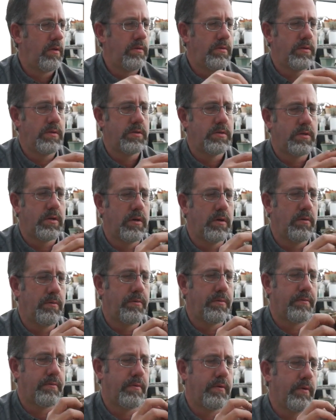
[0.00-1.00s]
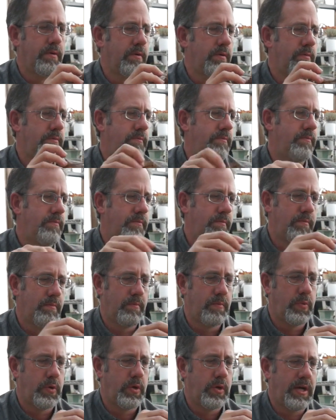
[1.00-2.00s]
Just go through,
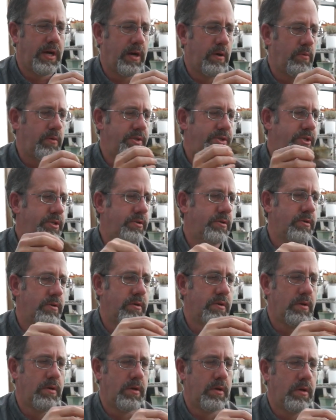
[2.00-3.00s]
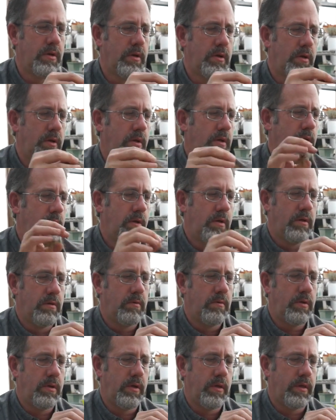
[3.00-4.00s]
pull out what you
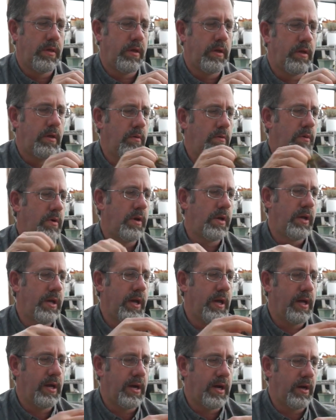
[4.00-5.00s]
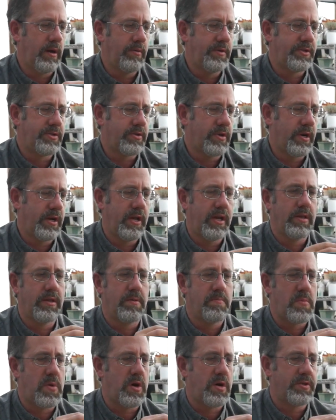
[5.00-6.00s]
think you want to get. I always try to get
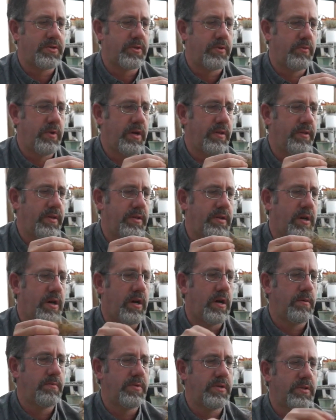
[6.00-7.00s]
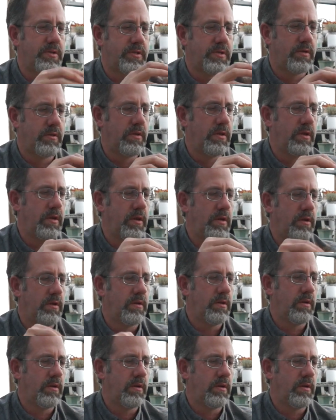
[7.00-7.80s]
the moss around the top just so that